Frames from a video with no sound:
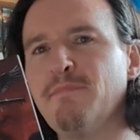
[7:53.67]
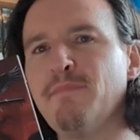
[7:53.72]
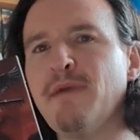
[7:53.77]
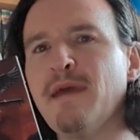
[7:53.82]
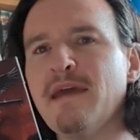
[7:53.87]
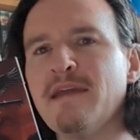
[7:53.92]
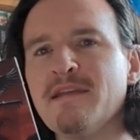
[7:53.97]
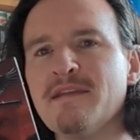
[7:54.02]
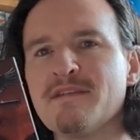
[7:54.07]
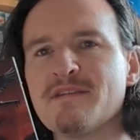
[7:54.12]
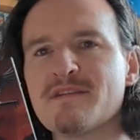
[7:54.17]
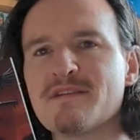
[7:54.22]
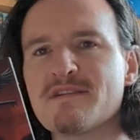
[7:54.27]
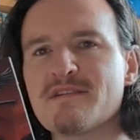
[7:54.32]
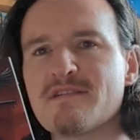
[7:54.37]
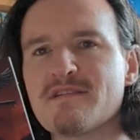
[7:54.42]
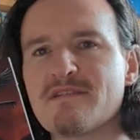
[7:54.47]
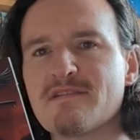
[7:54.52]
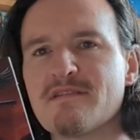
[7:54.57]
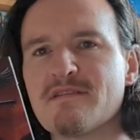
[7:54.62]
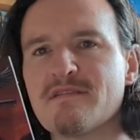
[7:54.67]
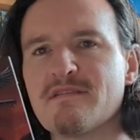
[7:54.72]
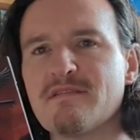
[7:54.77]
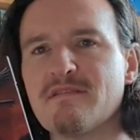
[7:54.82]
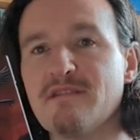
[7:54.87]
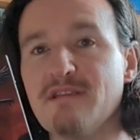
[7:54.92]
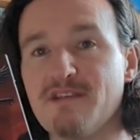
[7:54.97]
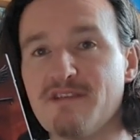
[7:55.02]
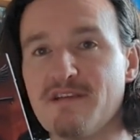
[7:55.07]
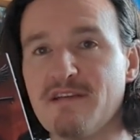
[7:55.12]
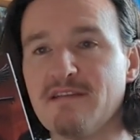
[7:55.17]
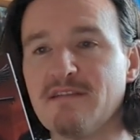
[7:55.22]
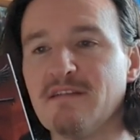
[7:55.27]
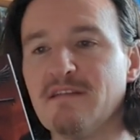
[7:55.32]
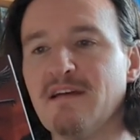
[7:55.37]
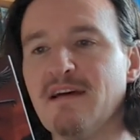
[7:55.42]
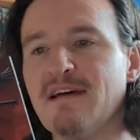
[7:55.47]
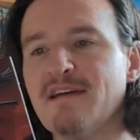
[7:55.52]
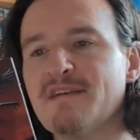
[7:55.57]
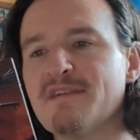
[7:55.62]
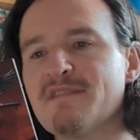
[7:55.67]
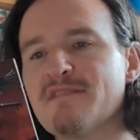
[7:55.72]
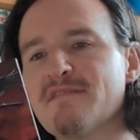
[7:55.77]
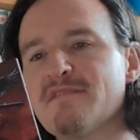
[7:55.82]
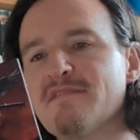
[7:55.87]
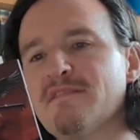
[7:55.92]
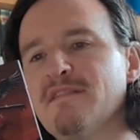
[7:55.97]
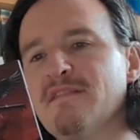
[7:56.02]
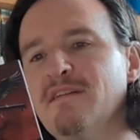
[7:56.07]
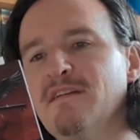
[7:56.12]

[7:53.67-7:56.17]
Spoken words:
"Penance," he said at last.